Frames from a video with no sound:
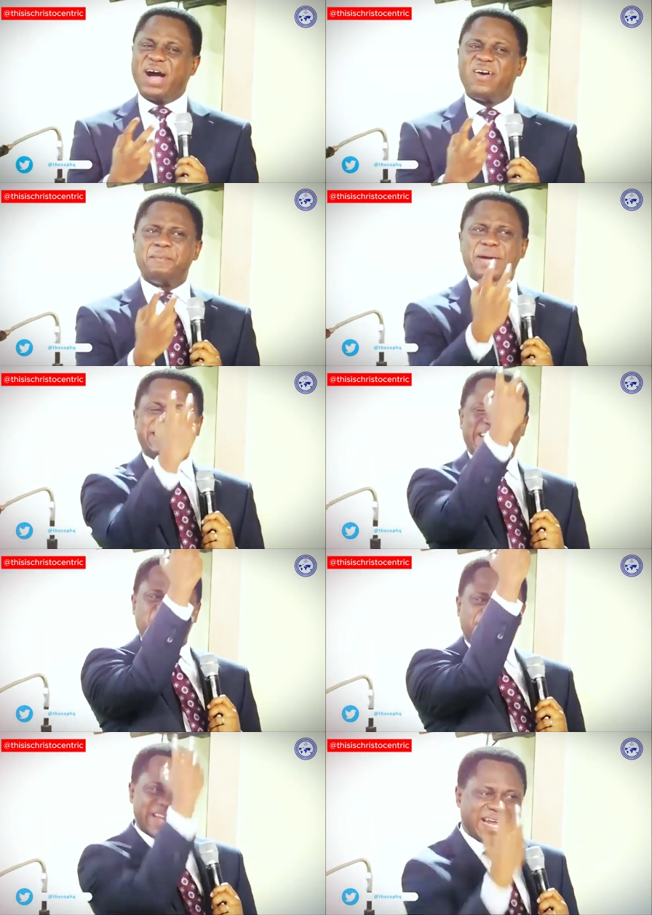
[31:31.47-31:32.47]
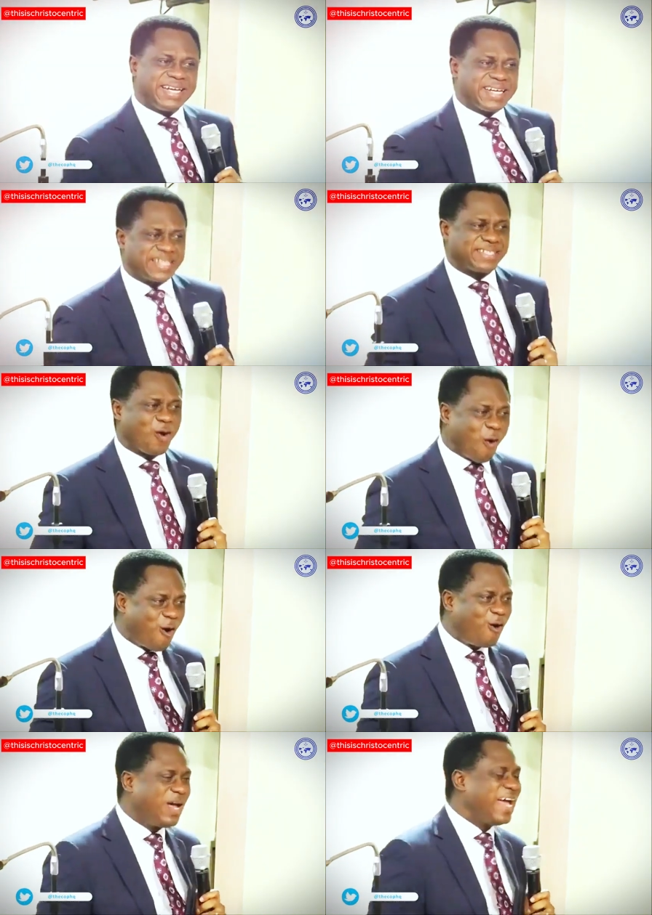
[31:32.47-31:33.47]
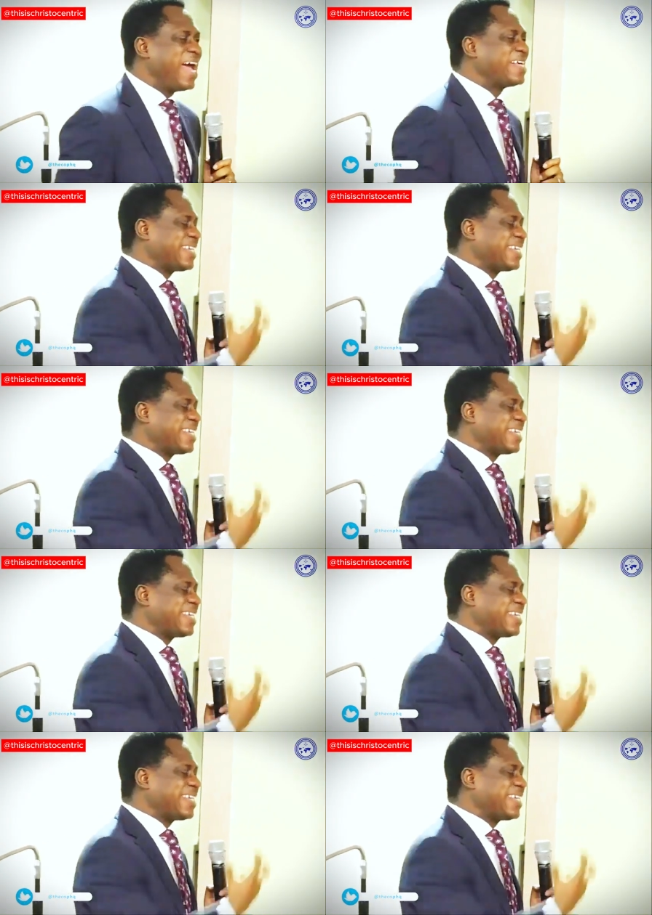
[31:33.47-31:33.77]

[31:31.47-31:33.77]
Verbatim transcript: power might have done that, or a